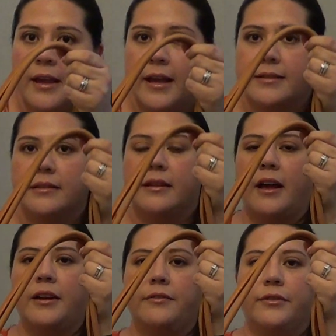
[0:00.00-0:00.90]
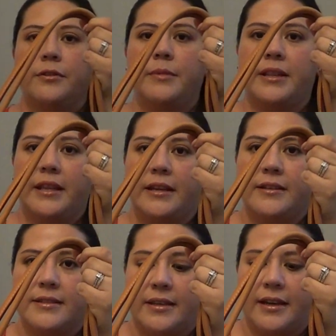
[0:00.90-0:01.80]
It has a lot of room on the
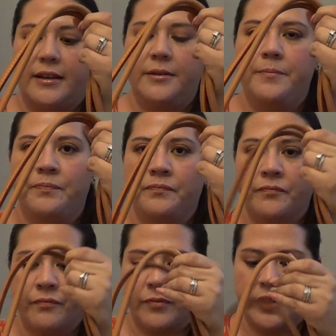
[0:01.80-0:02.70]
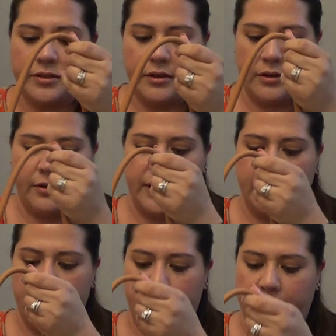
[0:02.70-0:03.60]
inside. So I'll go ahead
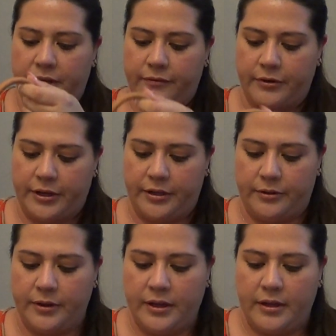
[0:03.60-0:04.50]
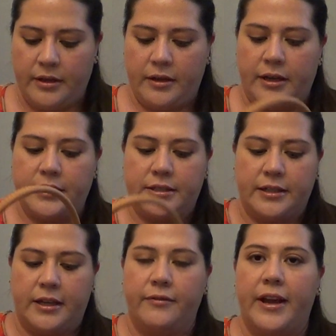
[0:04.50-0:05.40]
and open it for you. I just
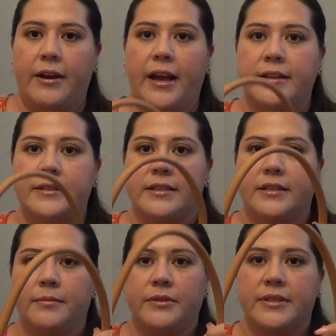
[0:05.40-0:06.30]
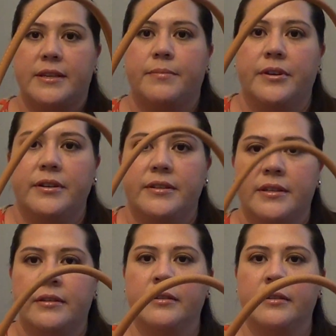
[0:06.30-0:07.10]
love how it has the double zippers.